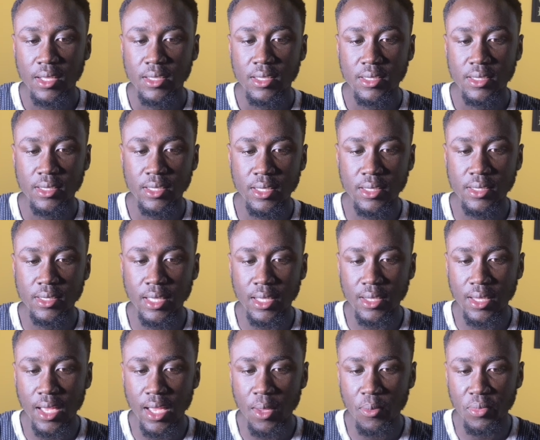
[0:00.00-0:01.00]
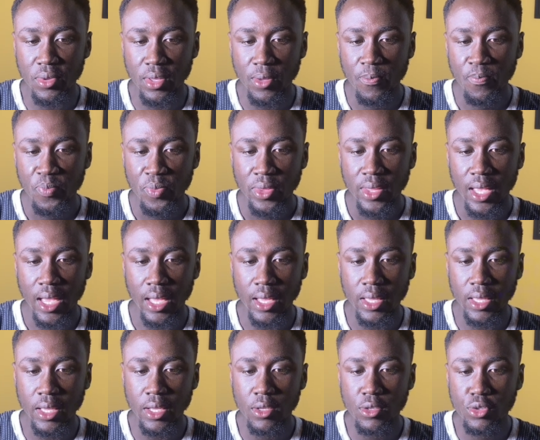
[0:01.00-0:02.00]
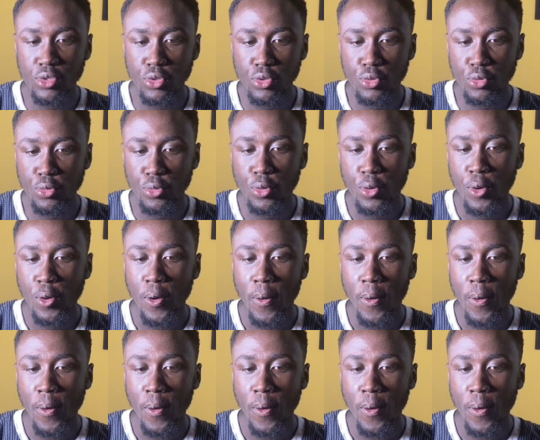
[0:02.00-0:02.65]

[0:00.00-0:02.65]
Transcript: Sister Debbie engaged you,